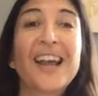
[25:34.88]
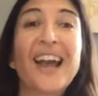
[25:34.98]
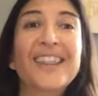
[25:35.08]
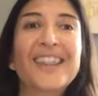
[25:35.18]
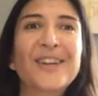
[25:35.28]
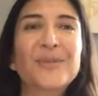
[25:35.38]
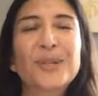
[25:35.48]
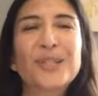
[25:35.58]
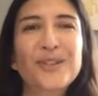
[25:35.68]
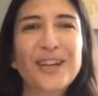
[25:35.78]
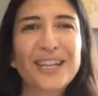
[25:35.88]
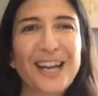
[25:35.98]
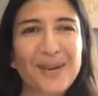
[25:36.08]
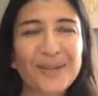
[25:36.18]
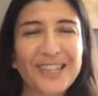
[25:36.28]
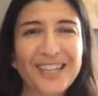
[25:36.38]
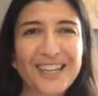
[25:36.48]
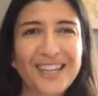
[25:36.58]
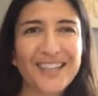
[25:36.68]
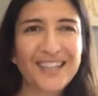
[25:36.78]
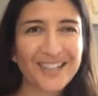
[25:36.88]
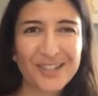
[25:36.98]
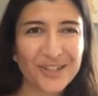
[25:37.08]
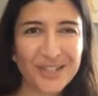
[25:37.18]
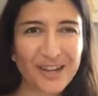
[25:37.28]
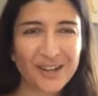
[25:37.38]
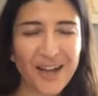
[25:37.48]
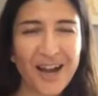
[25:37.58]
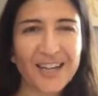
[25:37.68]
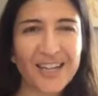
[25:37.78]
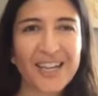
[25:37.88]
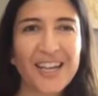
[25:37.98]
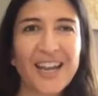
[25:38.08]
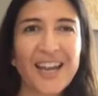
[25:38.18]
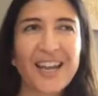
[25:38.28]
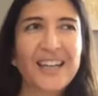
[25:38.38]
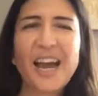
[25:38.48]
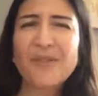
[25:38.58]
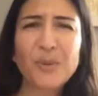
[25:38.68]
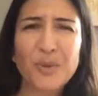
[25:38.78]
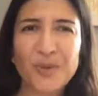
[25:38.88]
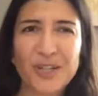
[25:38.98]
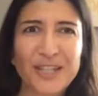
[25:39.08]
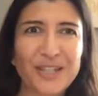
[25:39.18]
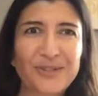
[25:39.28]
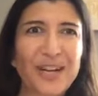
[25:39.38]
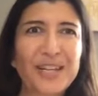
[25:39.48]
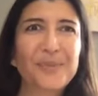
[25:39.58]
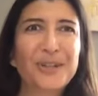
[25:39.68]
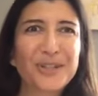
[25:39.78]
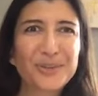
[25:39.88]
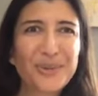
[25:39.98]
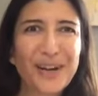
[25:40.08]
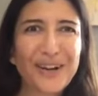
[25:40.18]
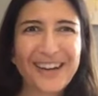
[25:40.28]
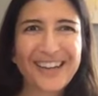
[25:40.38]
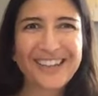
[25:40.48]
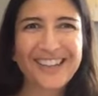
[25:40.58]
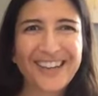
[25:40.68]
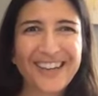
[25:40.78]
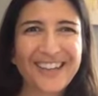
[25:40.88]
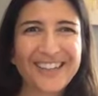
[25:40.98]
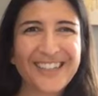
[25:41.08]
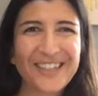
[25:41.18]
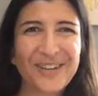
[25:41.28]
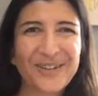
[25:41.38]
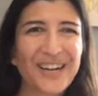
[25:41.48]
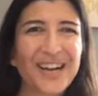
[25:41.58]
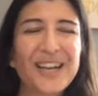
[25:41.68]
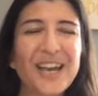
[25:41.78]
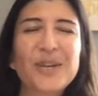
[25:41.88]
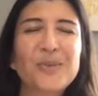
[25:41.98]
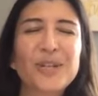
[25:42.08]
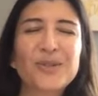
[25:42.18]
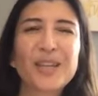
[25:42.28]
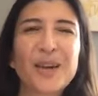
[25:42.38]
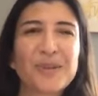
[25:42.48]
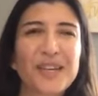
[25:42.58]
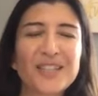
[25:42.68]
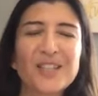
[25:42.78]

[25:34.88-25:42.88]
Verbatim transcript: And then what's great now is in India, they still sell khadi and everyone wears it, right? The British wear it, the, you know, anyone who's coming in.